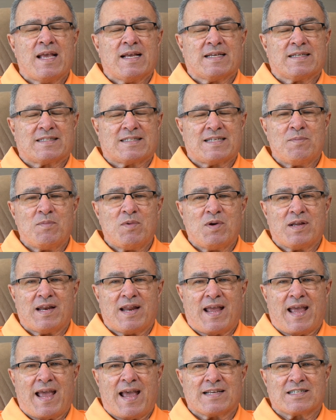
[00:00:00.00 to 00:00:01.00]

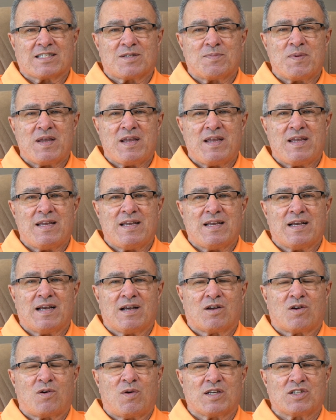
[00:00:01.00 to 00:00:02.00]
Someone asked me
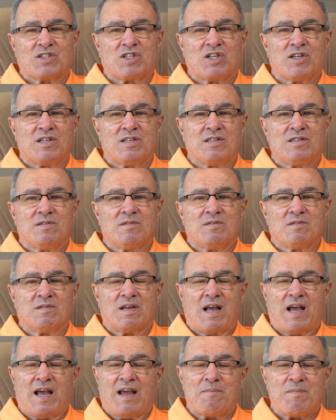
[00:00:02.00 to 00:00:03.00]
a question
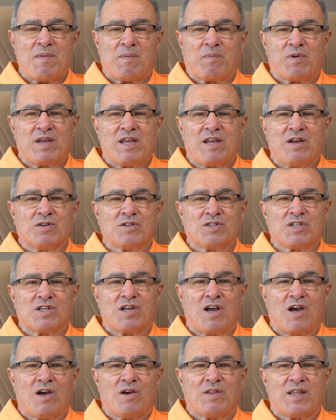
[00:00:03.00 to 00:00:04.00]
I remember years
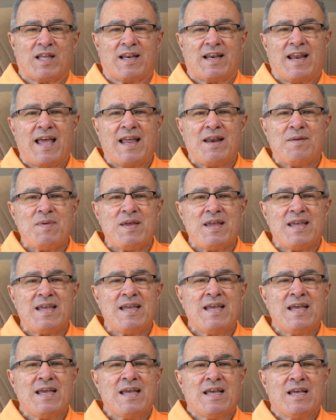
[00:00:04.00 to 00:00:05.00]
ago that led
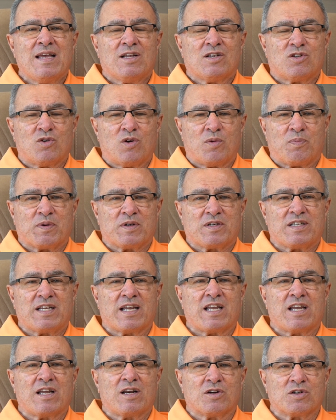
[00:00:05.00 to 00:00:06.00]
me to a
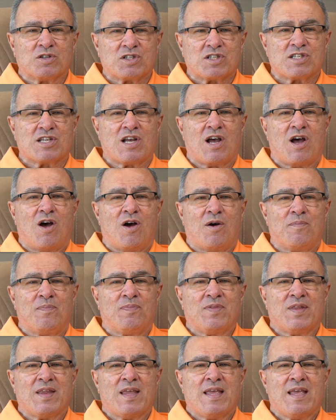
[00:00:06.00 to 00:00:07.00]
particular psalm.
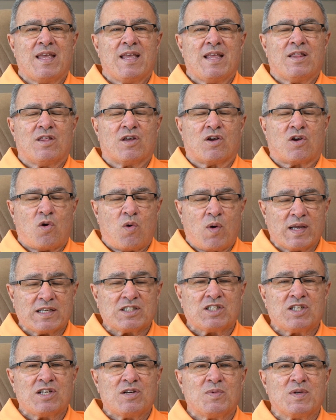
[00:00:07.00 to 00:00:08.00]
The
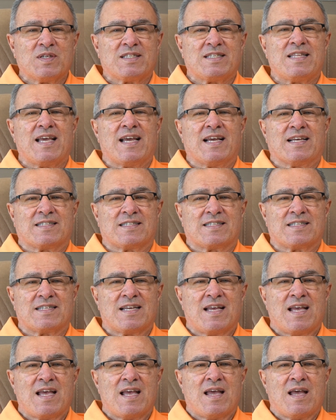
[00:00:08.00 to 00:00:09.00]
question was this
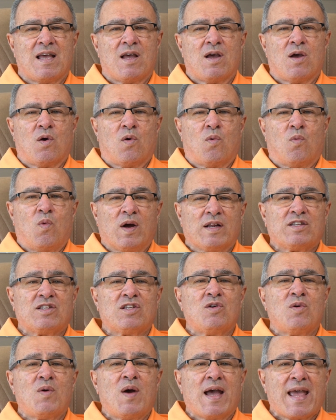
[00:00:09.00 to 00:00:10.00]
What
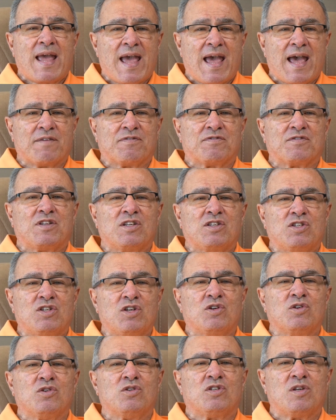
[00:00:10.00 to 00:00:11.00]
do I have to
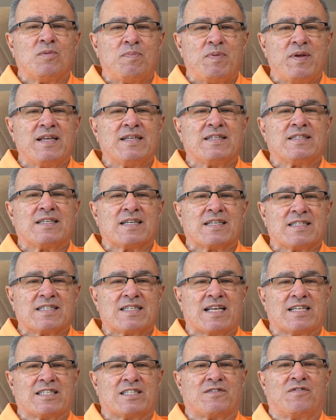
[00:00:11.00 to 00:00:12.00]
do to be
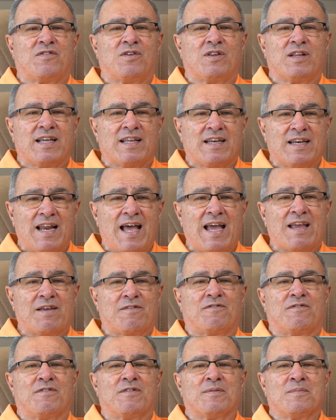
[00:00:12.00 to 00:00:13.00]
successful in
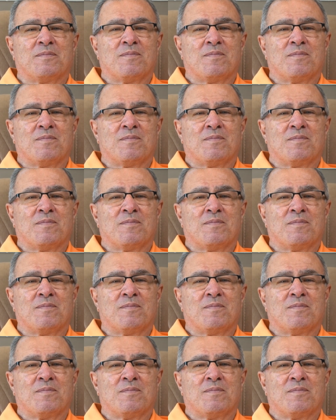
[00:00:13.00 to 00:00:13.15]
life?